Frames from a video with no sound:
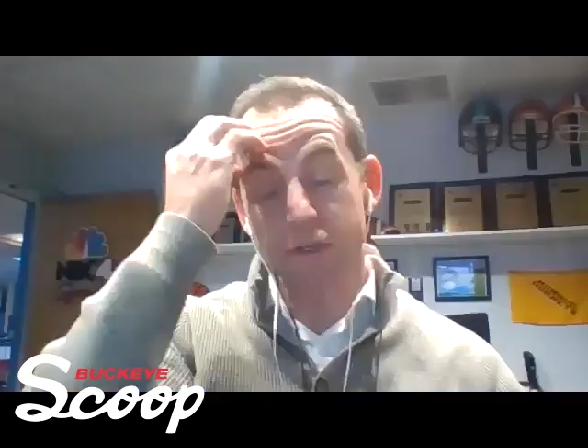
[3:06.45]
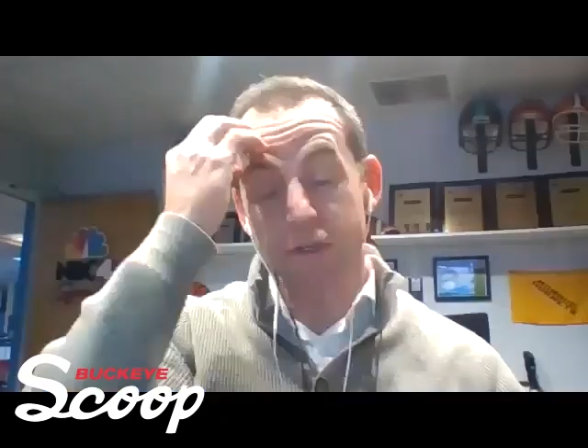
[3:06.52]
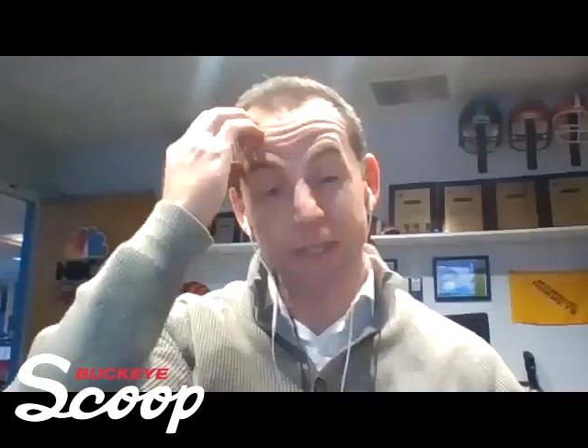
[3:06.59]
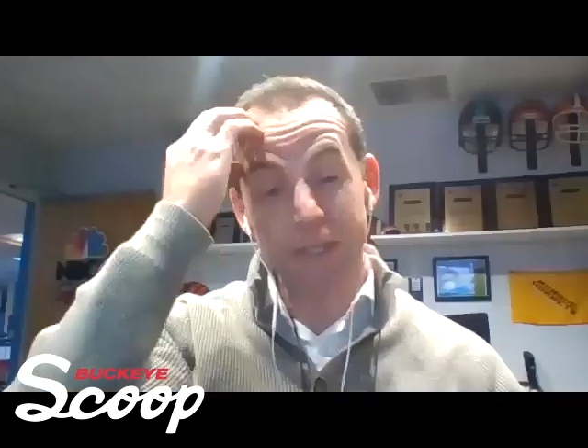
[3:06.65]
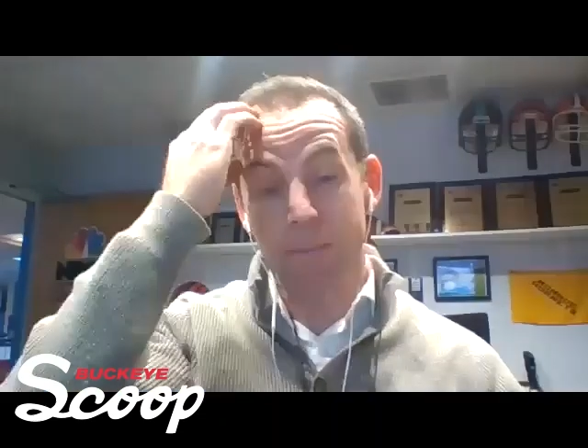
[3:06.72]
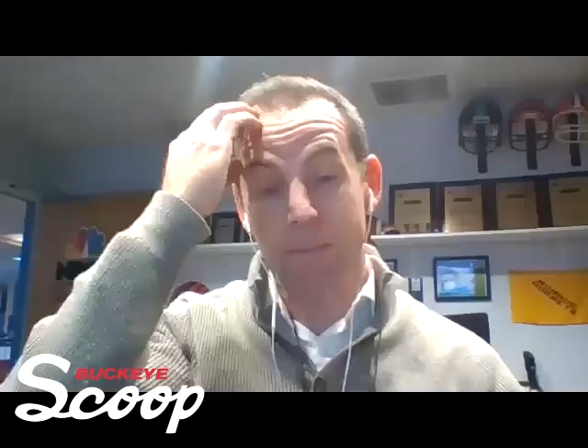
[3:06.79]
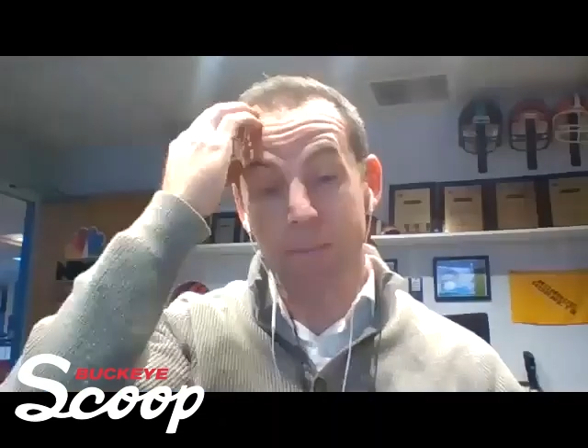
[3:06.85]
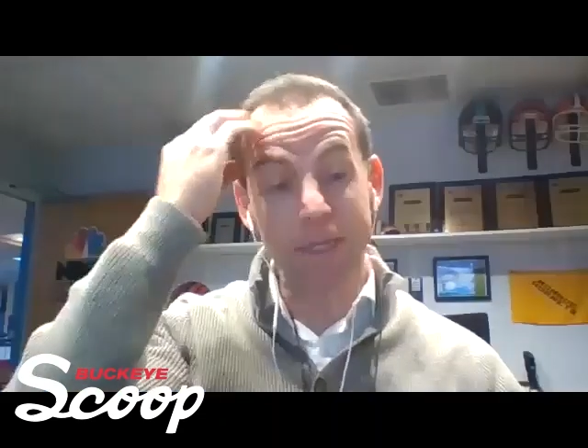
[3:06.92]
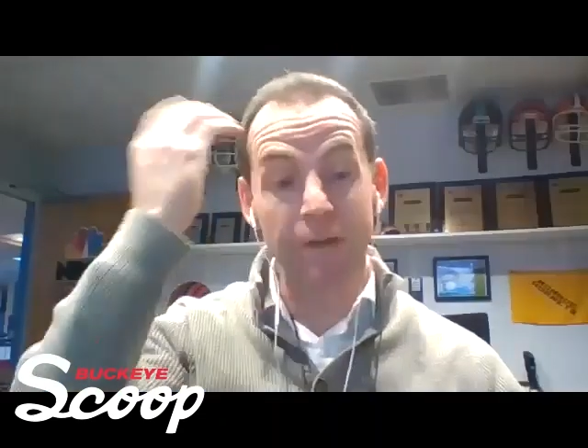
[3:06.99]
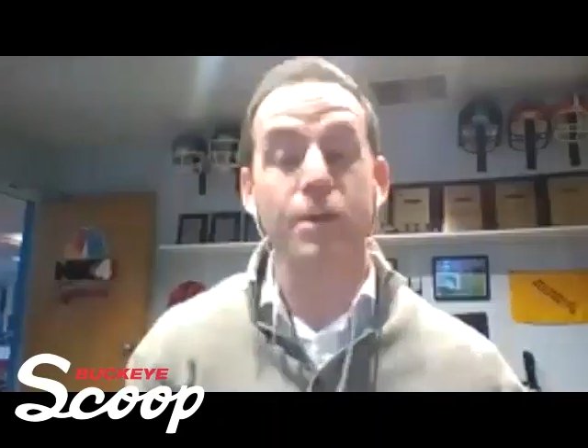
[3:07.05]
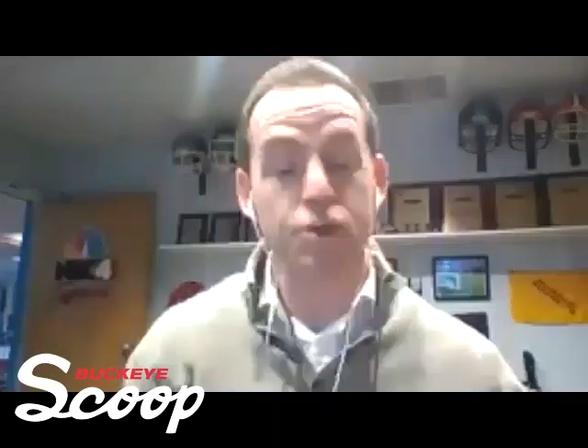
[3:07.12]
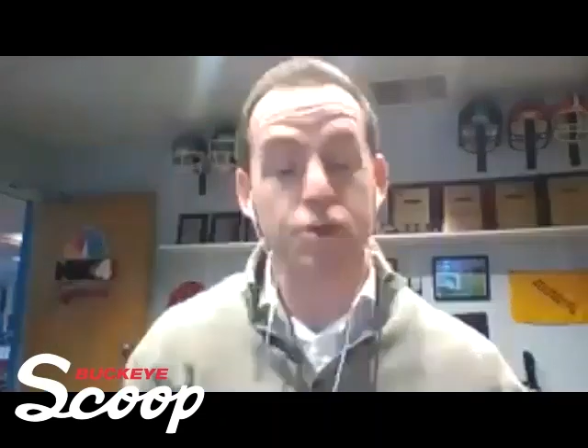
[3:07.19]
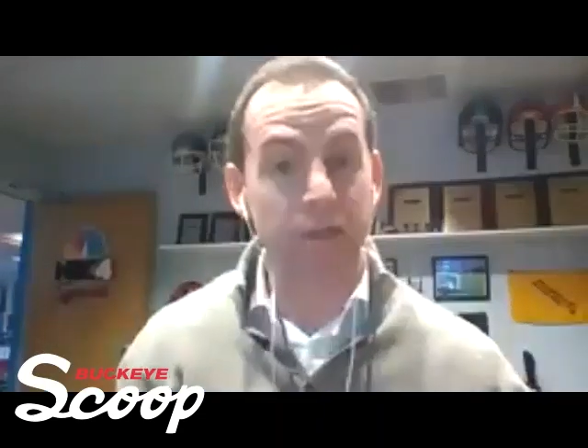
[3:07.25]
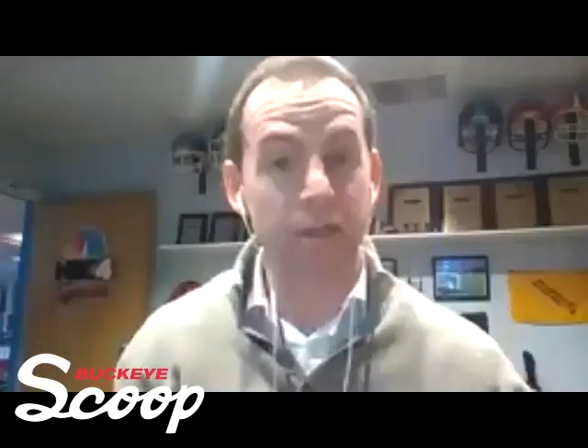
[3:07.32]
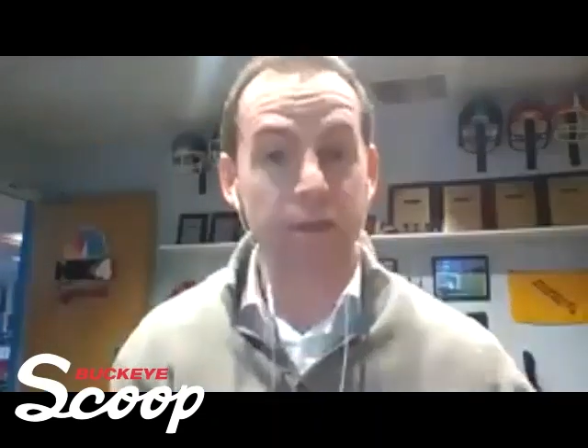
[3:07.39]
communication
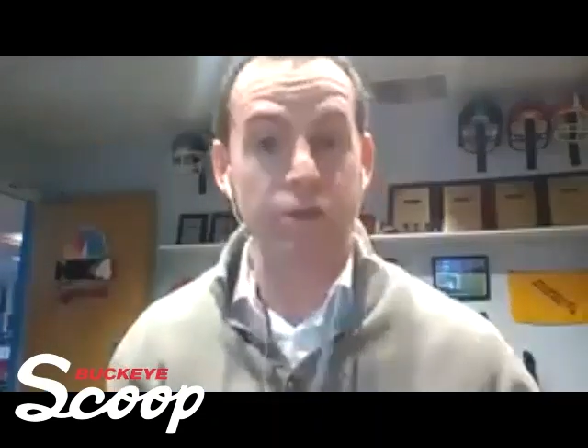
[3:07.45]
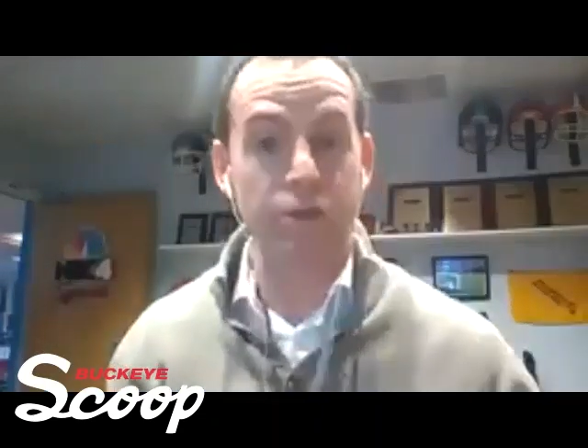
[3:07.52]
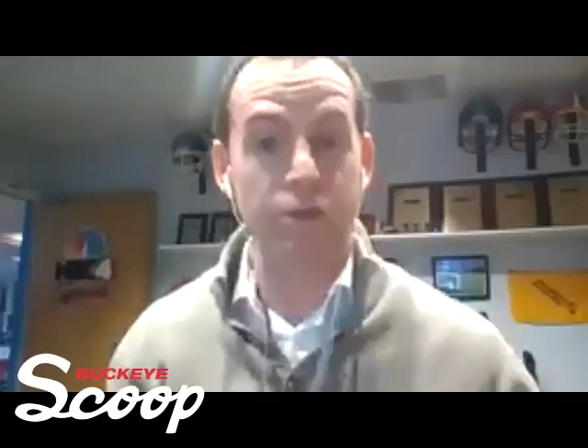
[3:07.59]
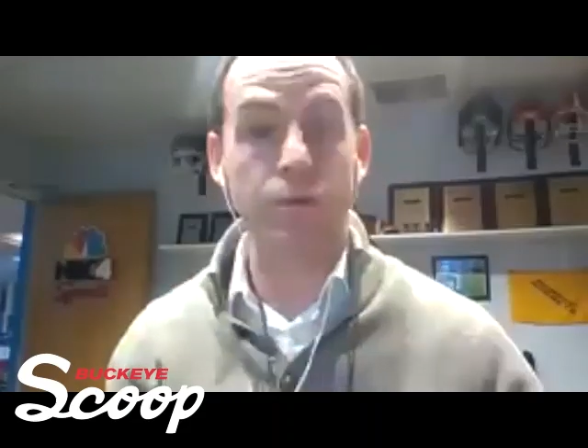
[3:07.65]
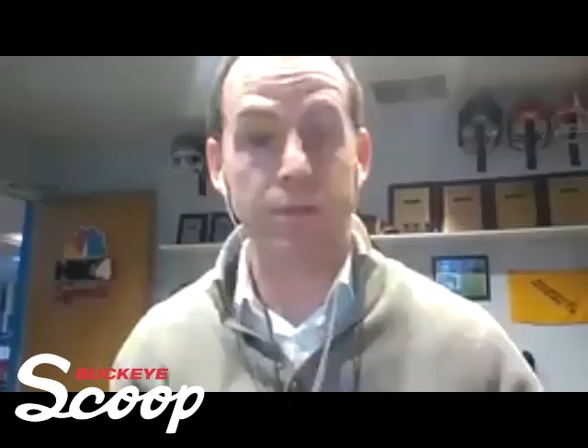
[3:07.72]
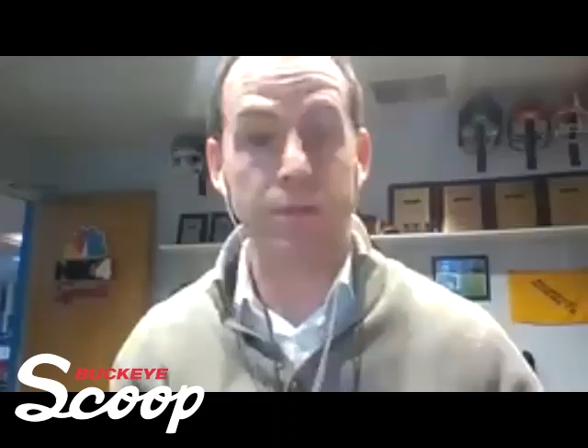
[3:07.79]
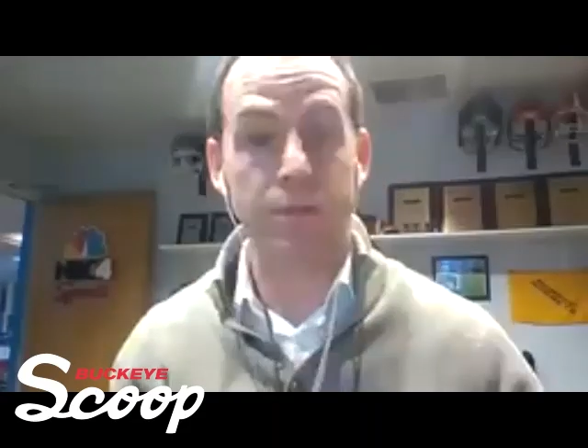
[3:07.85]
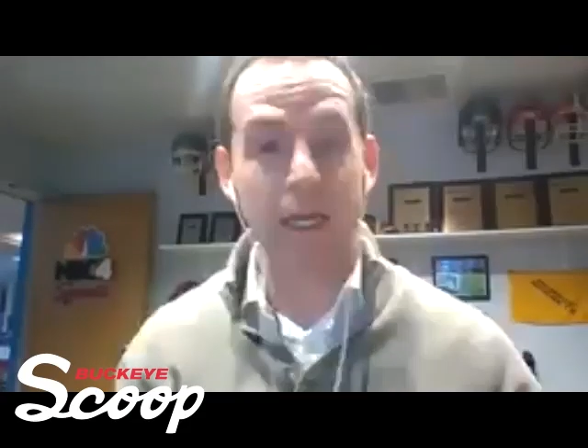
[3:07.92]
issues, and then